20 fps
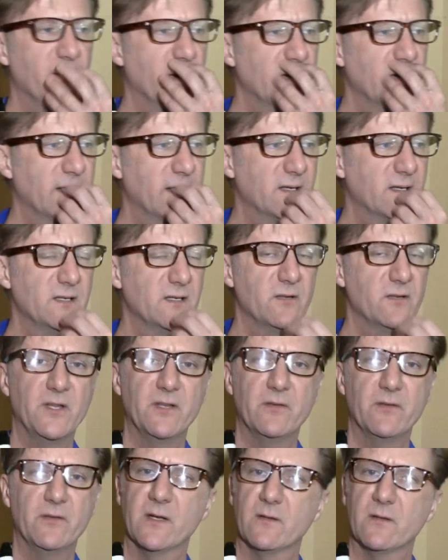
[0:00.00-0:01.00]
I can
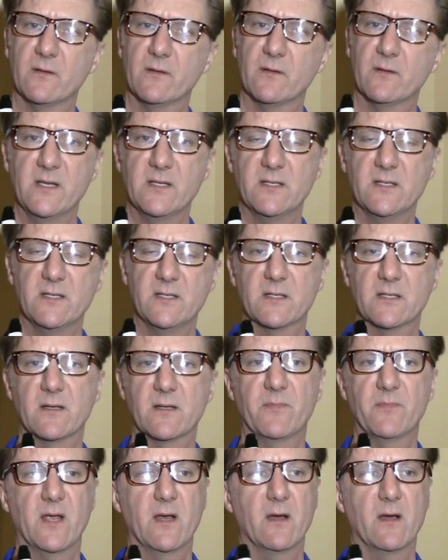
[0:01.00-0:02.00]
diminuendo the easiest
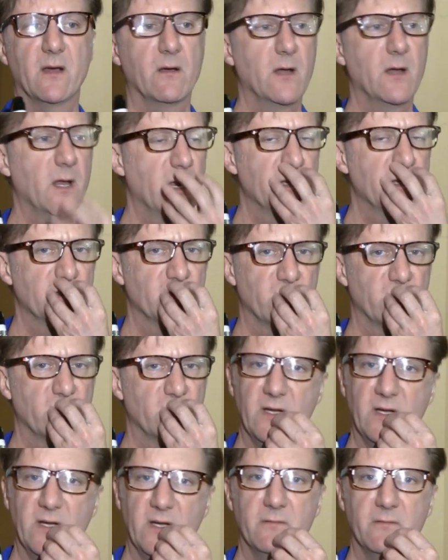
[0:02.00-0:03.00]
up there is to
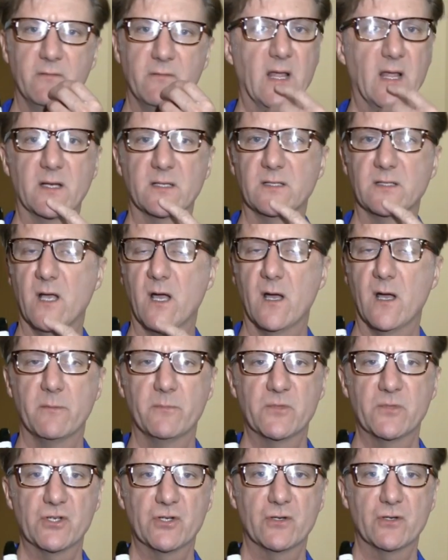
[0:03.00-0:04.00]
really relax the
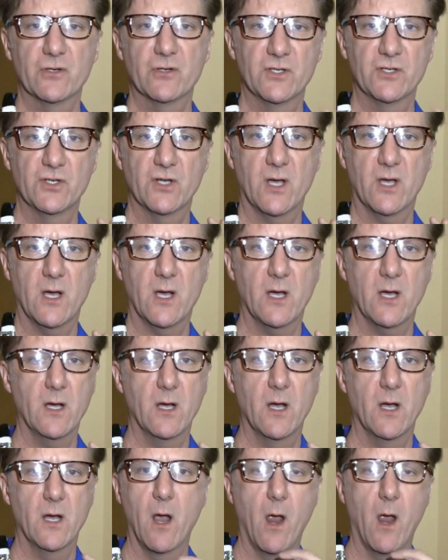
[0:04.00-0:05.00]
embouchure and the jaw
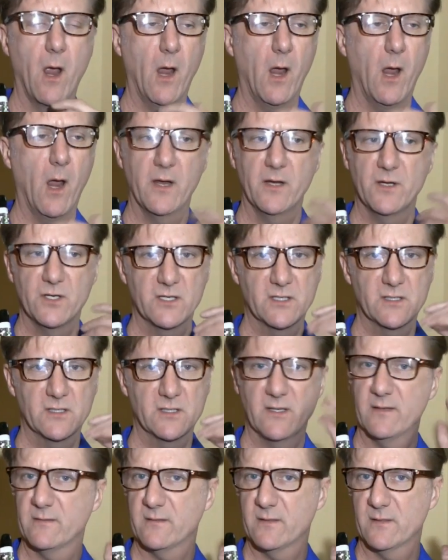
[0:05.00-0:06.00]
and just
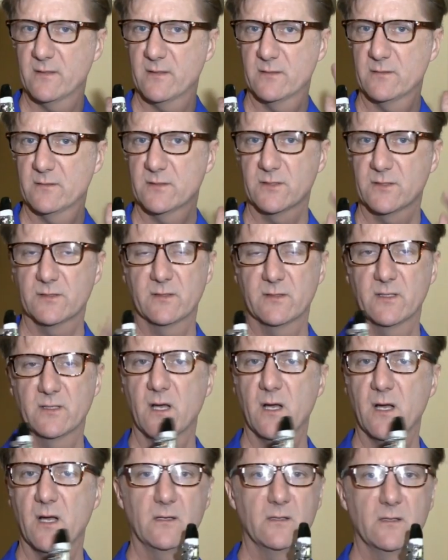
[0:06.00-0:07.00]
let the
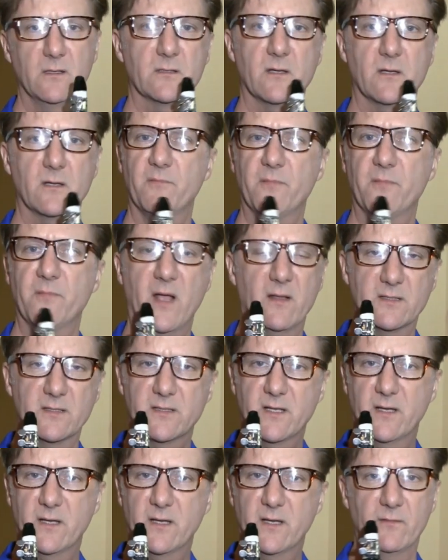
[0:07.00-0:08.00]
tongue and the soft palate
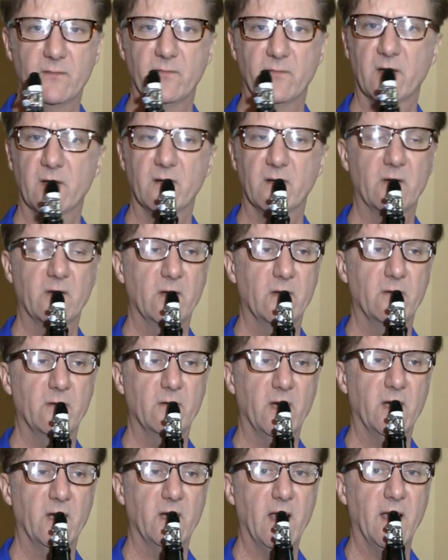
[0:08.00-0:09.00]
stay very, very,
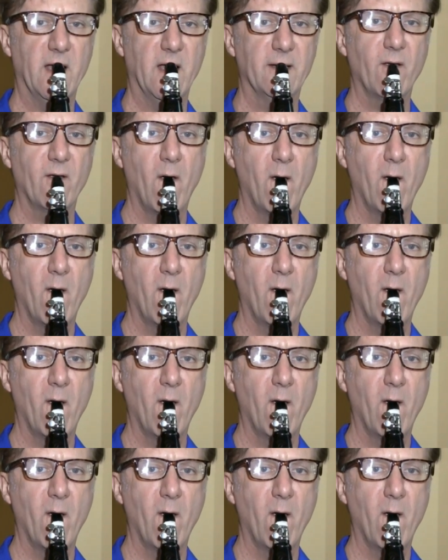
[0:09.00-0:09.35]
very light.